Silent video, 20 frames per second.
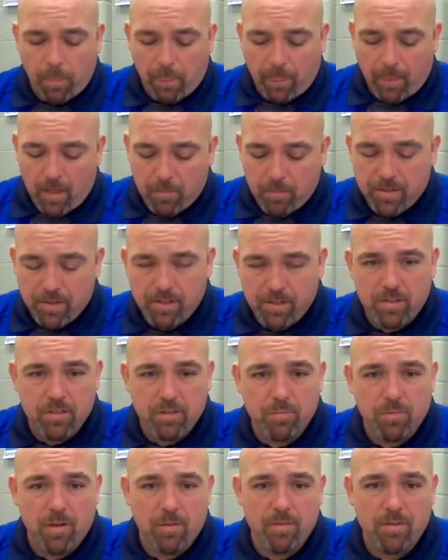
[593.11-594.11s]
I'm gonna use
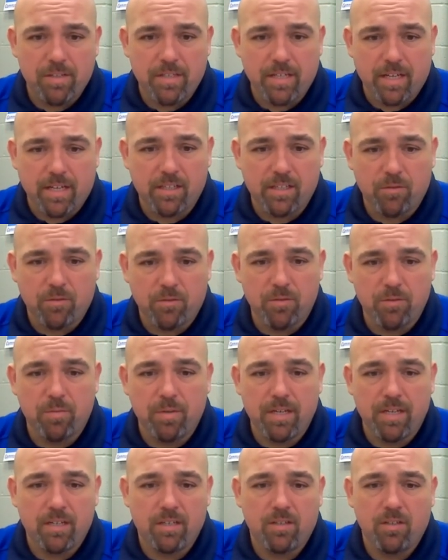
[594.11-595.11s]
my metallic
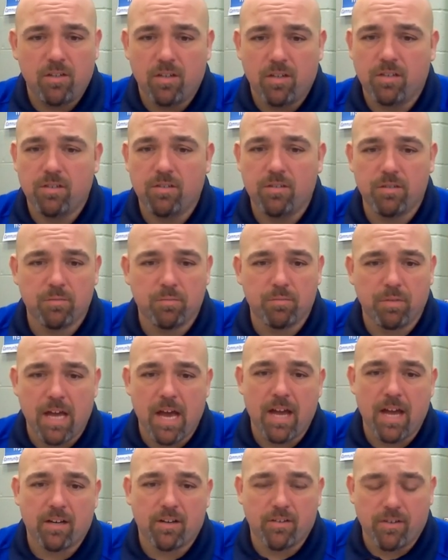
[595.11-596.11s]
ruby. You can use
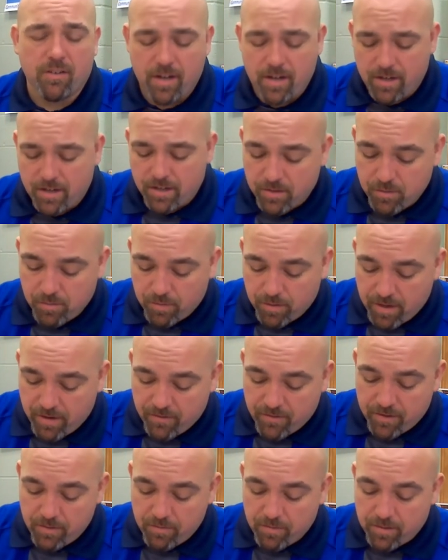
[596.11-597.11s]
black crayons, whatever
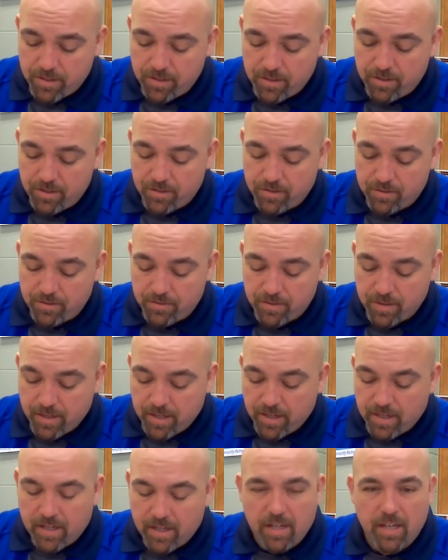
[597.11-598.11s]
you wanna do.
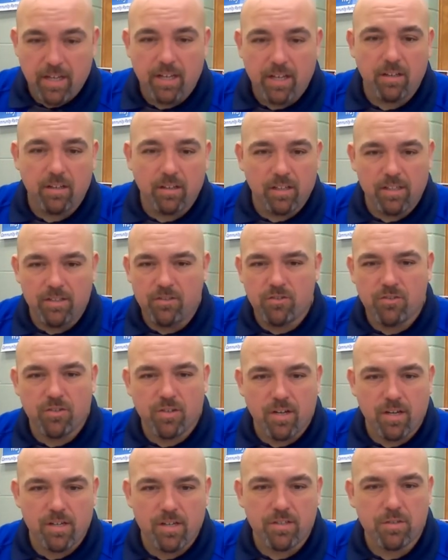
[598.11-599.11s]
And let's
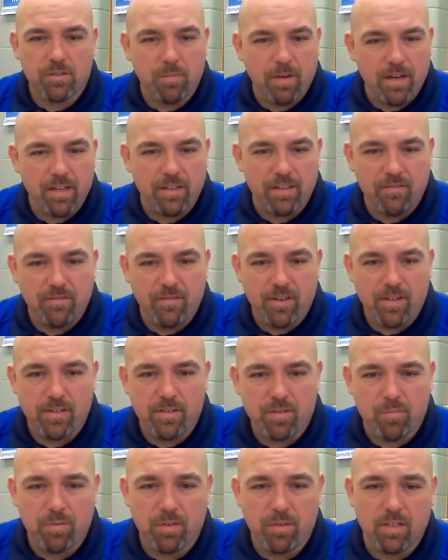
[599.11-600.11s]
draw a smiley
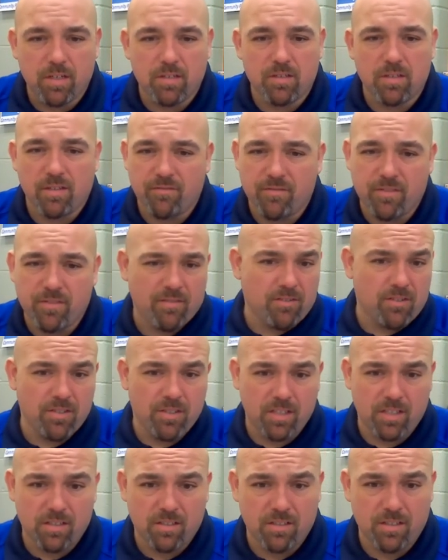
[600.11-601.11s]
face, because I've never
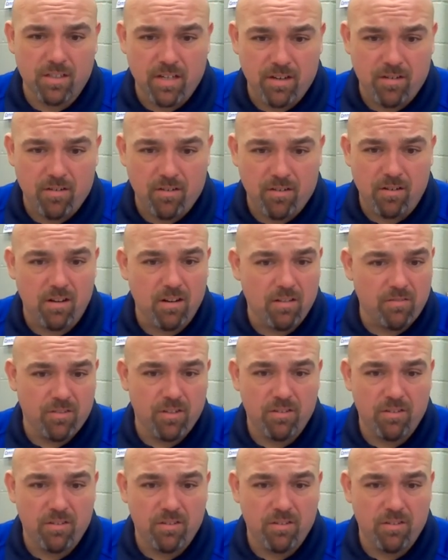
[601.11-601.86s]
seen a sad heart. Have you